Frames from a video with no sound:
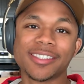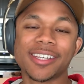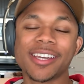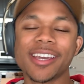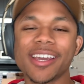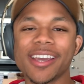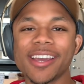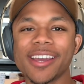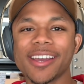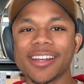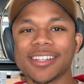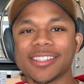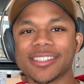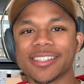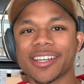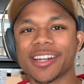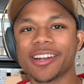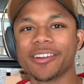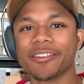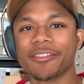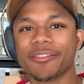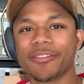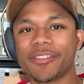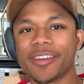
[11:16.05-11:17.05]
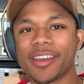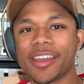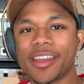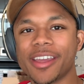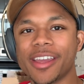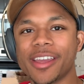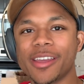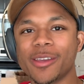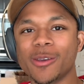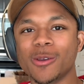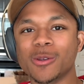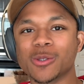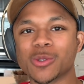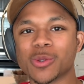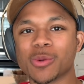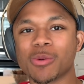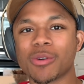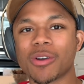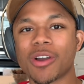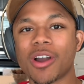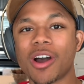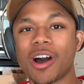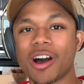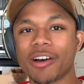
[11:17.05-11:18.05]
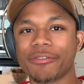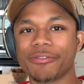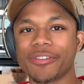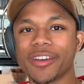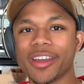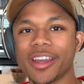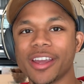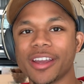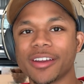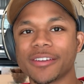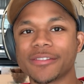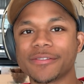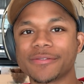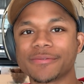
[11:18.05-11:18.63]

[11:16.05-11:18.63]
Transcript: tea instead of the usual coffee.